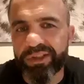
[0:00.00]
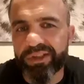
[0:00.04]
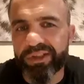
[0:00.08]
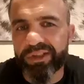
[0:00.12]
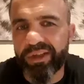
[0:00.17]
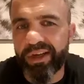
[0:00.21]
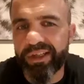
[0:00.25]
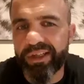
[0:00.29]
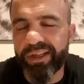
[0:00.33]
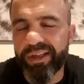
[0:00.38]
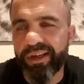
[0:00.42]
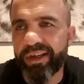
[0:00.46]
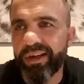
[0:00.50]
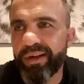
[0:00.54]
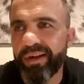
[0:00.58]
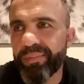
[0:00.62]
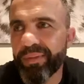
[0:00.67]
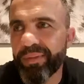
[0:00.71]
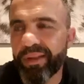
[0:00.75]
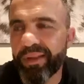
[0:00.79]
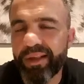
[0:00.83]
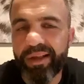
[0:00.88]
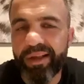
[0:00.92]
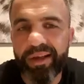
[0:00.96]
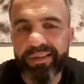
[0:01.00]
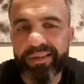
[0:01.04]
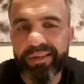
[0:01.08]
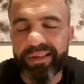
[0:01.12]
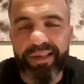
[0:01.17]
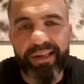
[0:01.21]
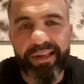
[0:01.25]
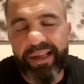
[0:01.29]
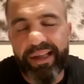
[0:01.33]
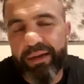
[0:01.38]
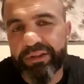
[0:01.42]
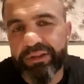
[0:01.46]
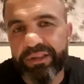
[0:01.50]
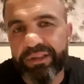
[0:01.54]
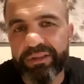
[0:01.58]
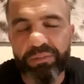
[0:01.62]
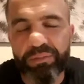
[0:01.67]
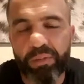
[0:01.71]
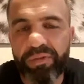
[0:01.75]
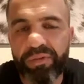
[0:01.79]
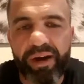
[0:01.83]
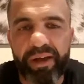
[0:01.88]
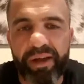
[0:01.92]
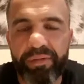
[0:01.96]
I didn't ask them,
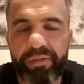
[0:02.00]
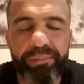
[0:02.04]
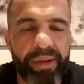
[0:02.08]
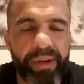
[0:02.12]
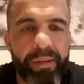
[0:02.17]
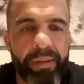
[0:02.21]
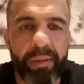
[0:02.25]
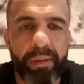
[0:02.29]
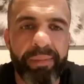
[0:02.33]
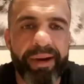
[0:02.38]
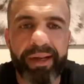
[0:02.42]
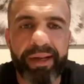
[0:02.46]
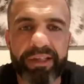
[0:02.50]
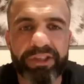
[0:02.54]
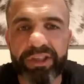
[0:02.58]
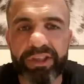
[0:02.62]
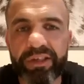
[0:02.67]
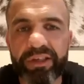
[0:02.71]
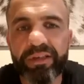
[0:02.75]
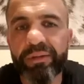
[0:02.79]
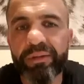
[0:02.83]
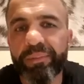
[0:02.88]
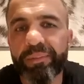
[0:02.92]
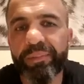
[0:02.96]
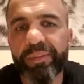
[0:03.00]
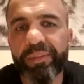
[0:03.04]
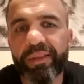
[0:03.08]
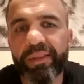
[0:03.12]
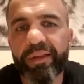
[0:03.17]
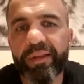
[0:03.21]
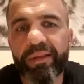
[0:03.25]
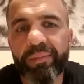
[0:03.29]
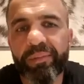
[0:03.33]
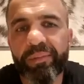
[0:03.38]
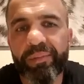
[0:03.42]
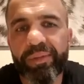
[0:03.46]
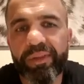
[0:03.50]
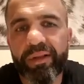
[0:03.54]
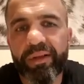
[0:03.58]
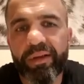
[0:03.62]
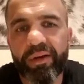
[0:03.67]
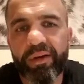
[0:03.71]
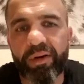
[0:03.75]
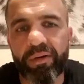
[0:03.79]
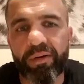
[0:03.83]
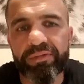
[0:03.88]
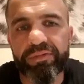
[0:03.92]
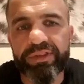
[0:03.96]
without even paying my manager,
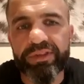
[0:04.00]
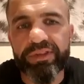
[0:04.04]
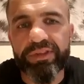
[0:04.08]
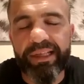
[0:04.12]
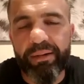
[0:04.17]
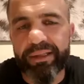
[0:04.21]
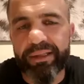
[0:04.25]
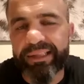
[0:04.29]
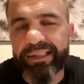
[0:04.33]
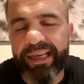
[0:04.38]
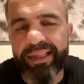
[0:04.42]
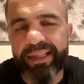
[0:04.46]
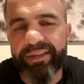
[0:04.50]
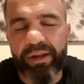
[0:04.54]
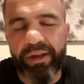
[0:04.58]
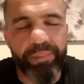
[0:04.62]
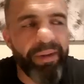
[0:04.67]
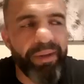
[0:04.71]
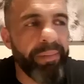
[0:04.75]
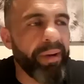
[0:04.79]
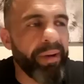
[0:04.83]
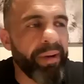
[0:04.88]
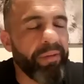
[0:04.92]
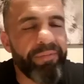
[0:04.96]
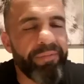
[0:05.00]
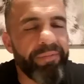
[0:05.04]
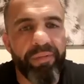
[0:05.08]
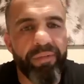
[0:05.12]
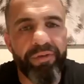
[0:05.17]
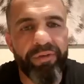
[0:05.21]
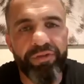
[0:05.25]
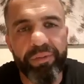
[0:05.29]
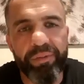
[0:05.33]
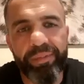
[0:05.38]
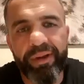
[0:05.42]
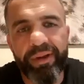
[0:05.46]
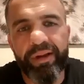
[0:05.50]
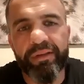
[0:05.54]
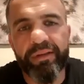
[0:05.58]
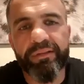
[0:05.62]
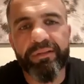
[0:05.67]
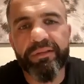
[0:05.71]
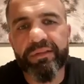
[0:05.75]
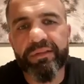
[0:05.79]
obviously that ended up being about £500.